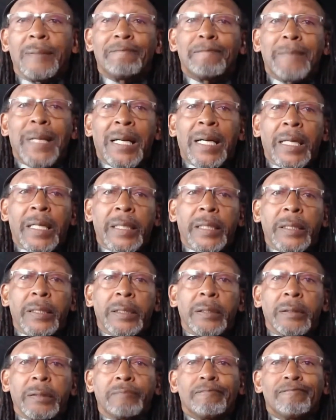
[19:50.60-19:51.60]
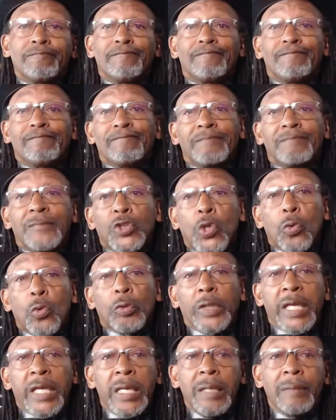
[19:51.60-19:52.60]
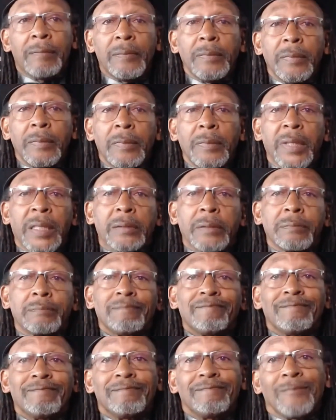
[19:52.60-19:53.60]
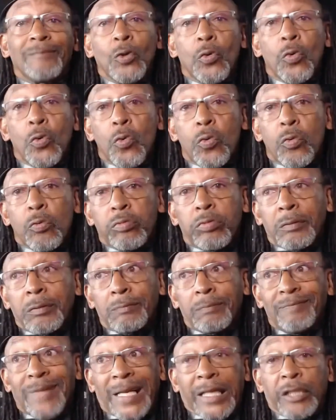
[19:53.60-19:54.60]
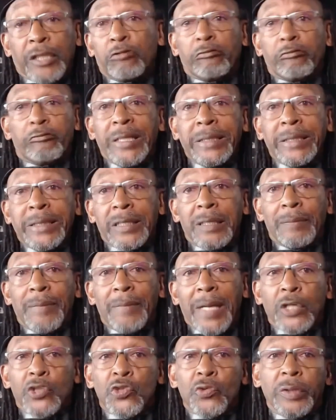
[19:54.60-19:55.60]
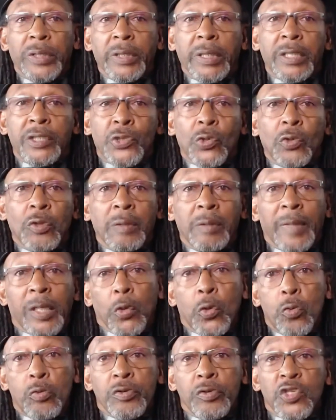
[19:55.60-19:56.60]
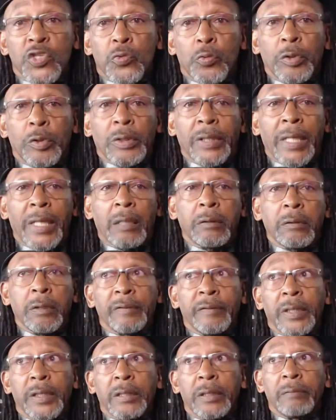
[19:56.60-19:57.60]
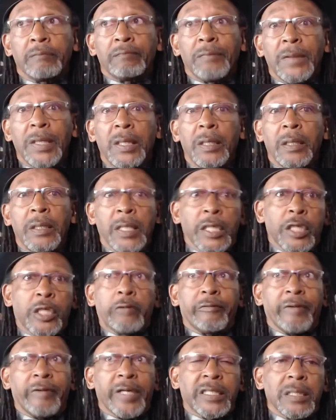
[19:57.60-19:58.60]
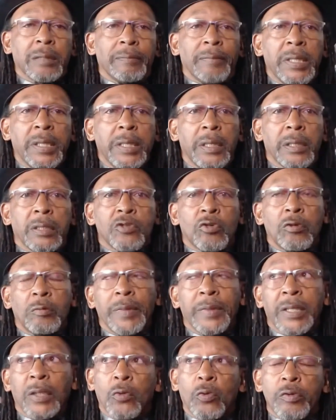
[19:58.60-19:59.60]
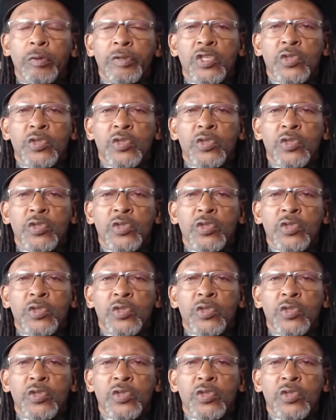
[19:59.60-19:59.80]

I told him that I corrected him actually and told him that horses were allowed. And then he corrected me and told me that horses